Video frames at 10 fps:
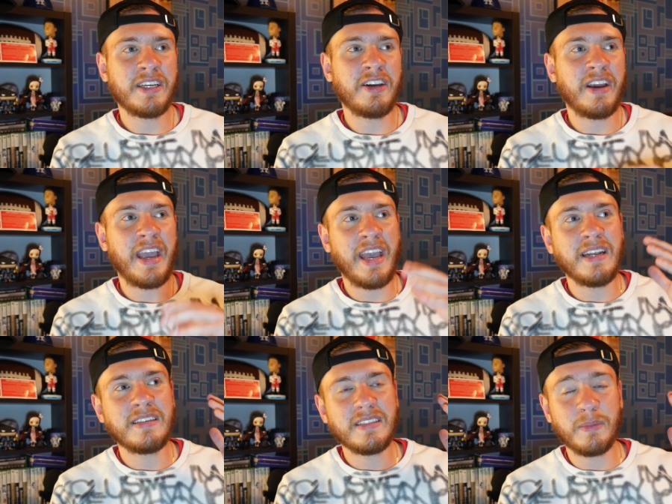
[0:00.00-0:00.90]
here.
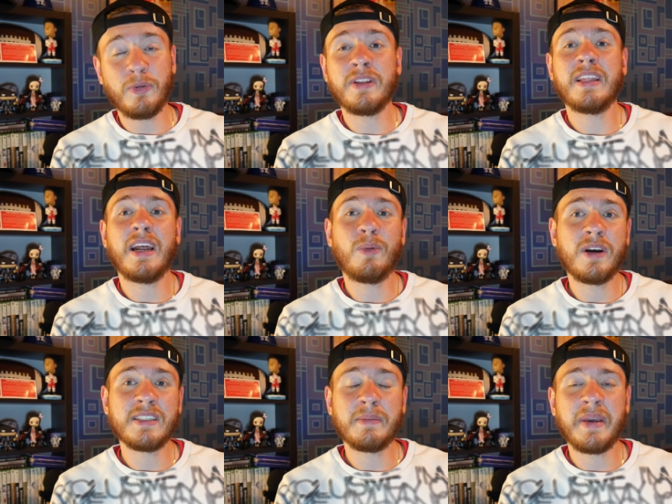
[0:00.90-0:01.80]
And the point that I
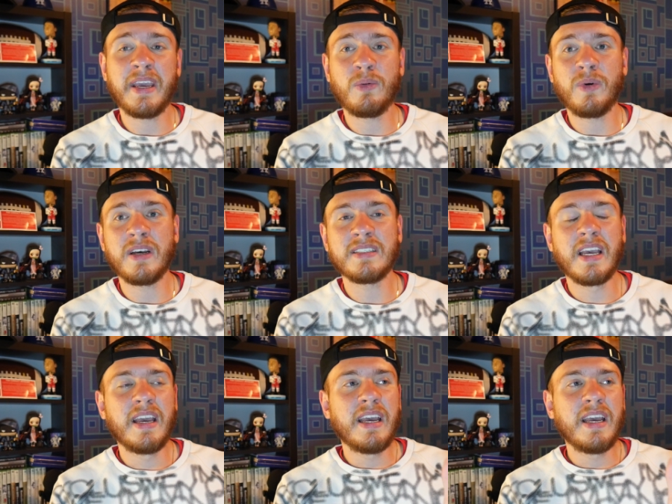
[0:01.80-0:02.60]
wanted to make was